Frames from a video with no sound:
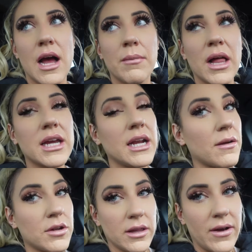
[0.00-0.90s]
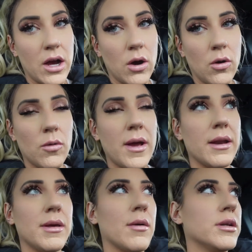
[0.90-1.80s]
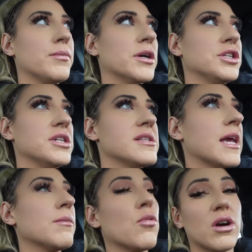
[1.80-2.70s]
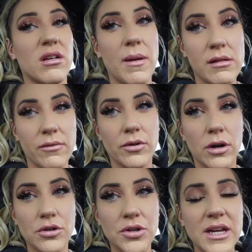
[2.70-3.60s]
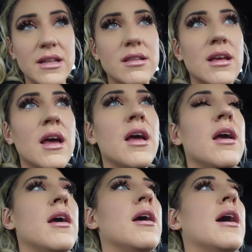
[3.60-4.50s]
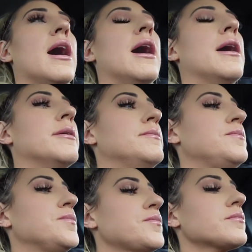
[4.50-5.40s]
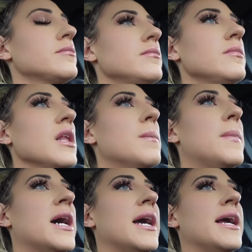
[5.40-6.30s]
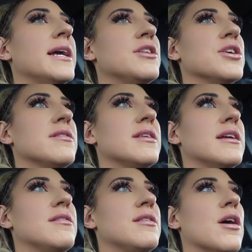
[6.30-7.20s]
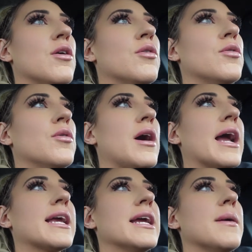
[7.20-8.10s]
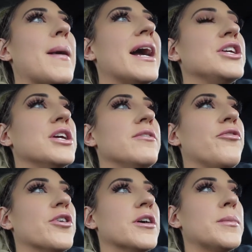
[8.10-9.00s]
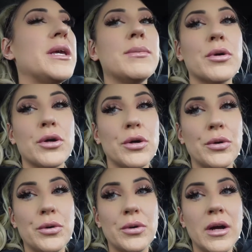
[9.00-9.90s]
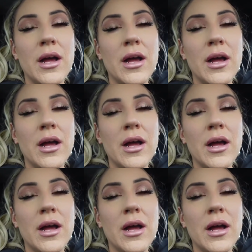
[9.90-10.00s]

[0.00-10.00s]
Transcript: I'm lucky enough to live at home and be able to purchase like more expensive groceries. Um, but it's just, it's so, I can imagine for people who